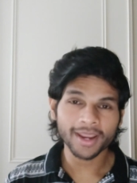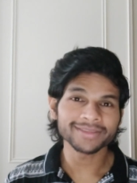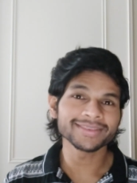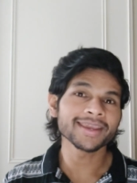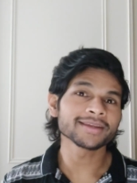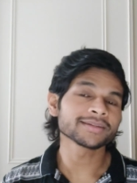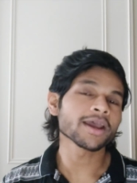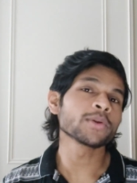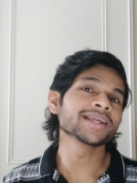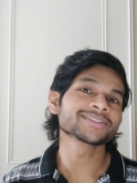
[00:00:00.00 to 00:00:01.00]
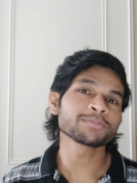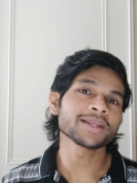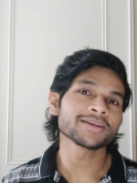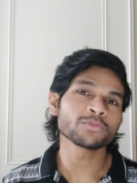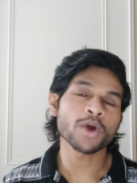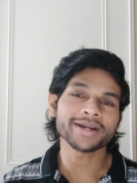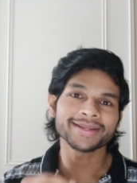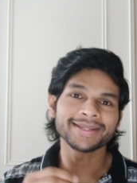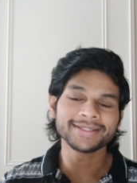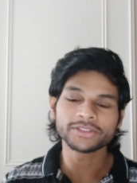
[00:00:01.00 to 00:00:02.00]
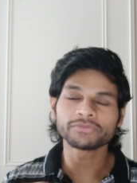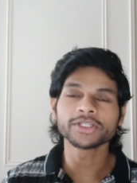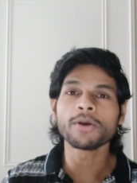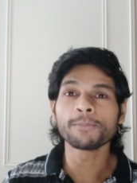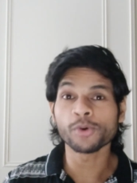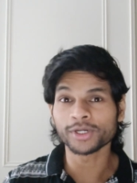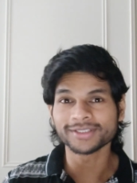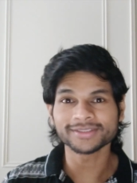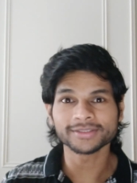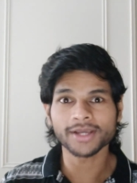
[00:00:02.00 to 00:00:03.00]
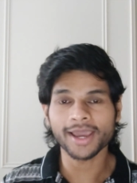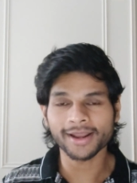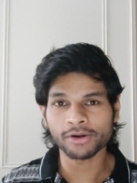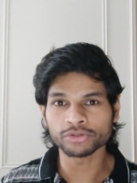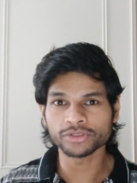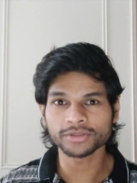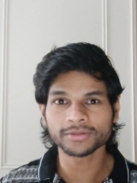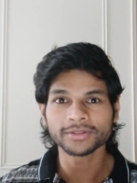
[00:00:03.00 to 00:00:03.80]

and then I will explain what each of the components in the analogy